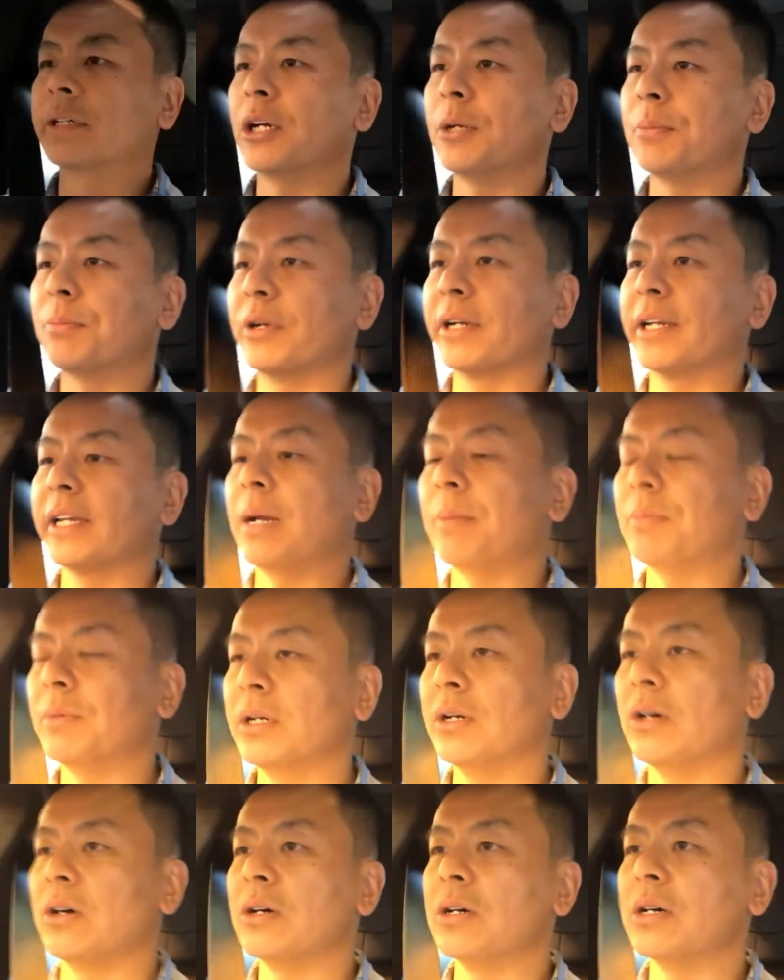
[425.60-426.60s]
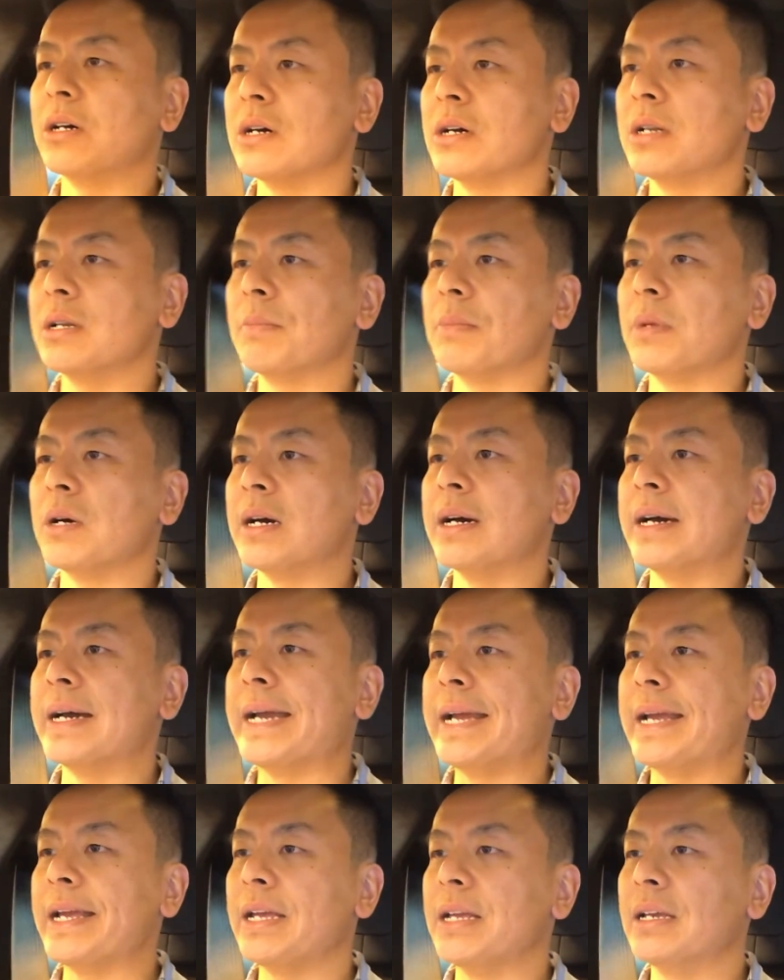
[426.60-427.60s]
GoPro camera on
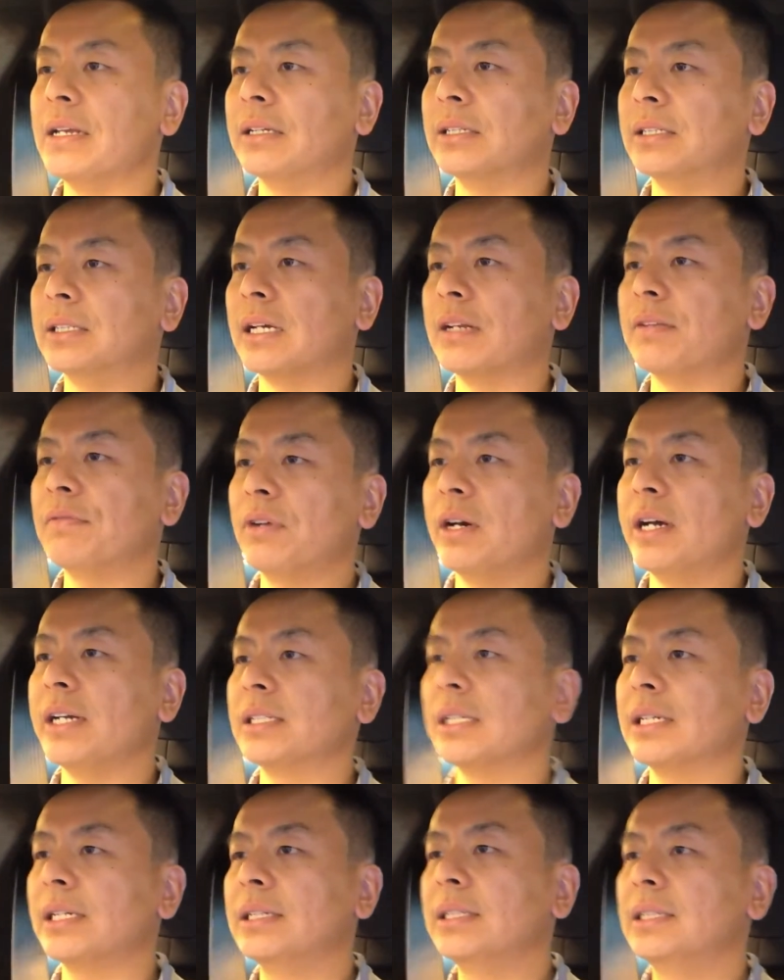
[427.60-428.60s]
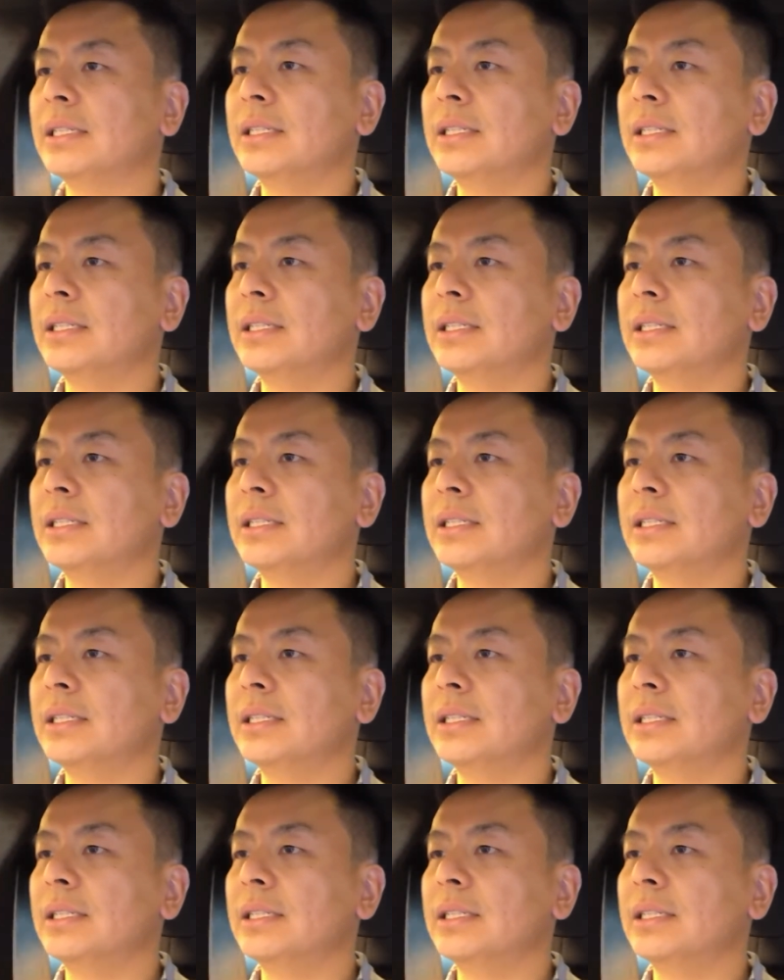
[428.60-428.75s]
my sun visor.